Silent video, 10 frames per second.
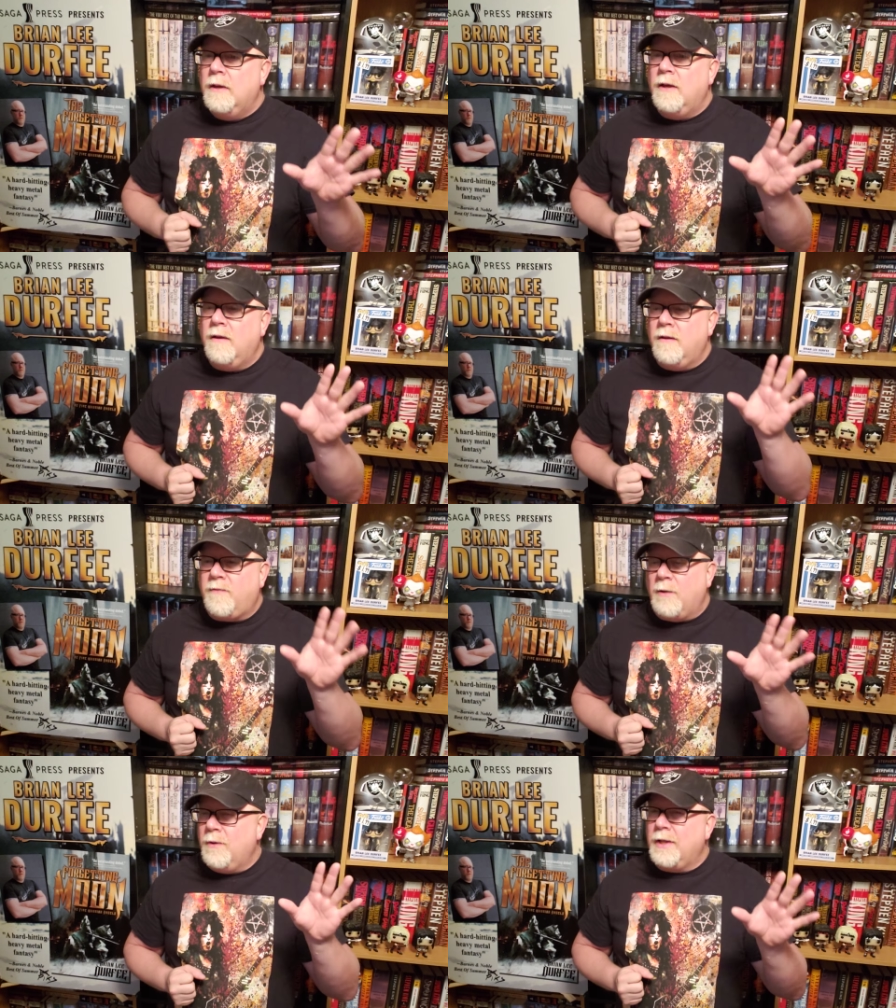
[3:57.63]

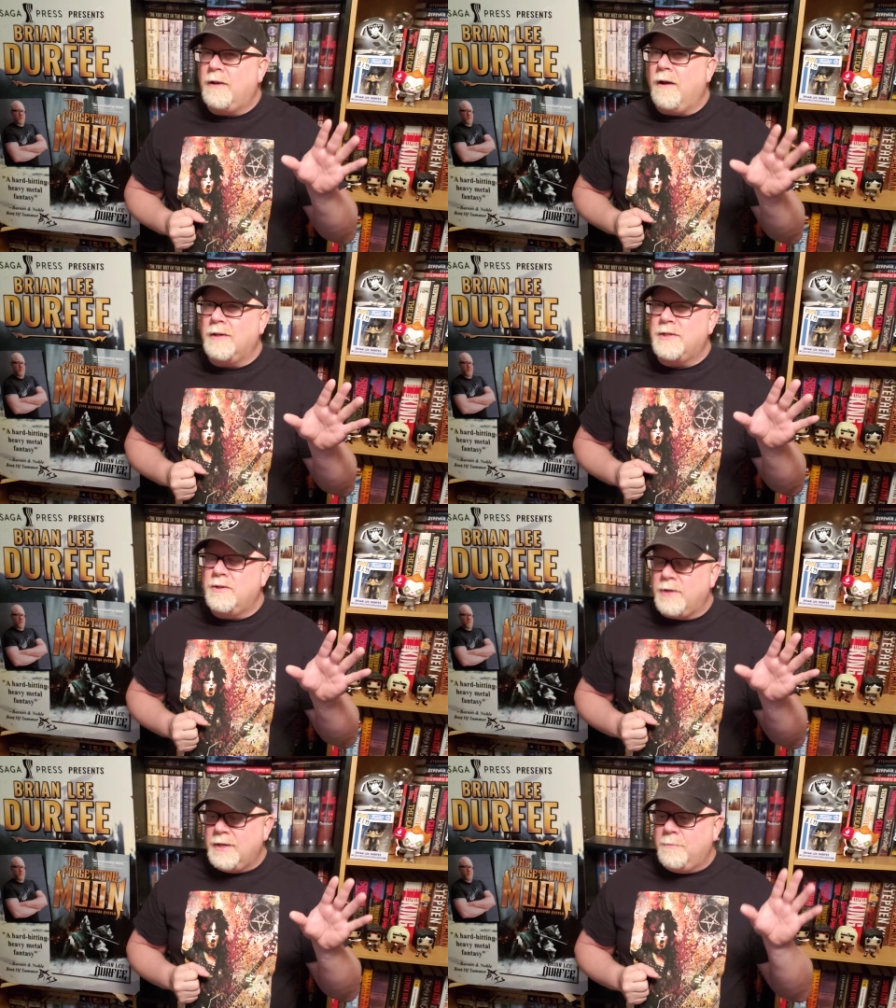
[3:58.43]
if I really
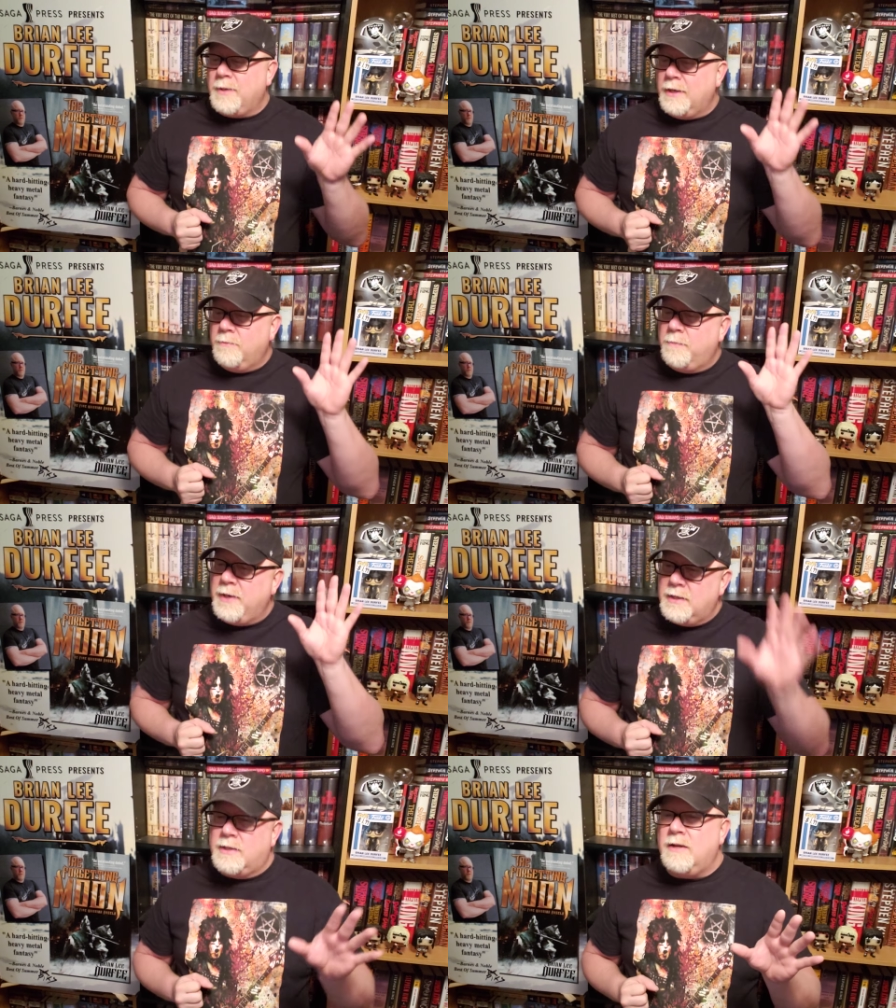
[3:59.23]
concentrated, but it would
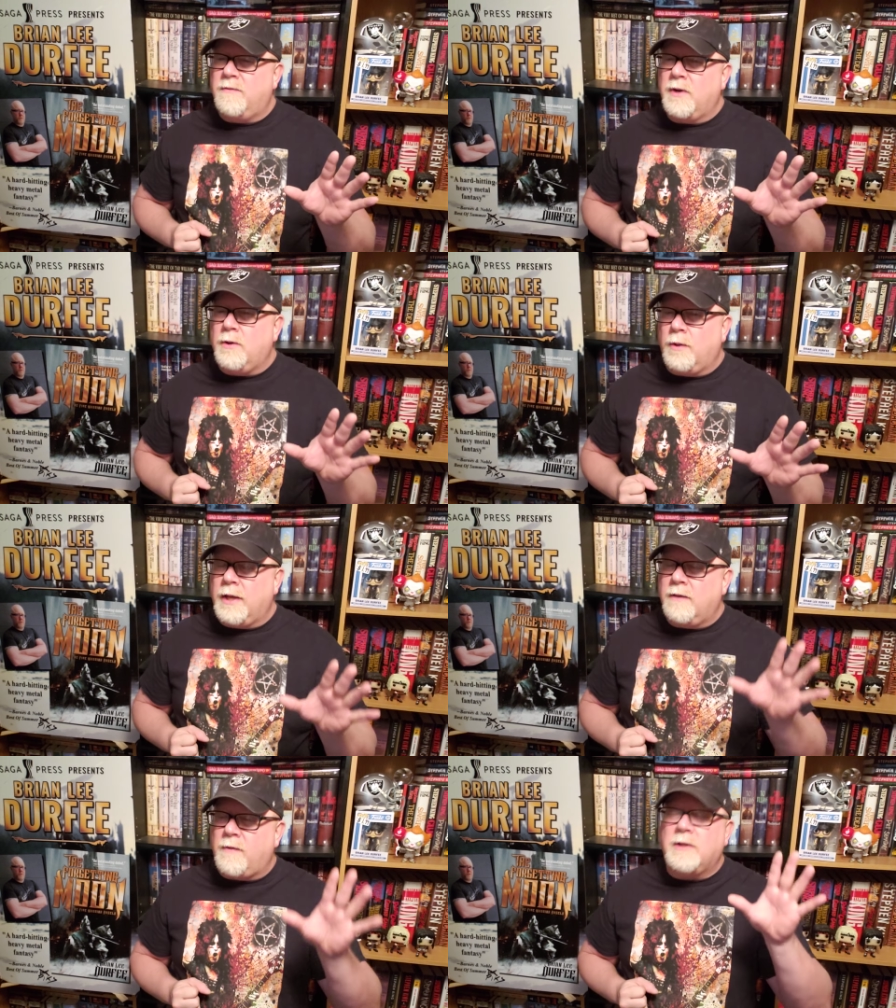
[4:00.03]
be difficult.
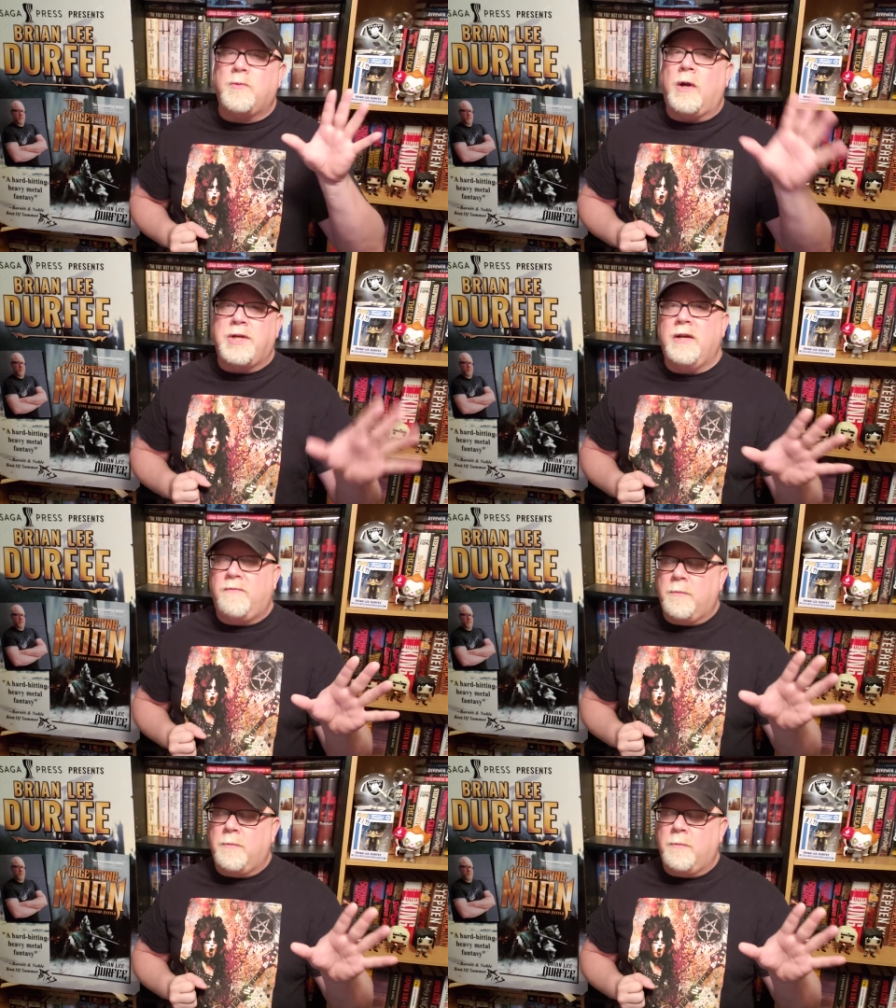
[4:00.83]
Like if I was watching a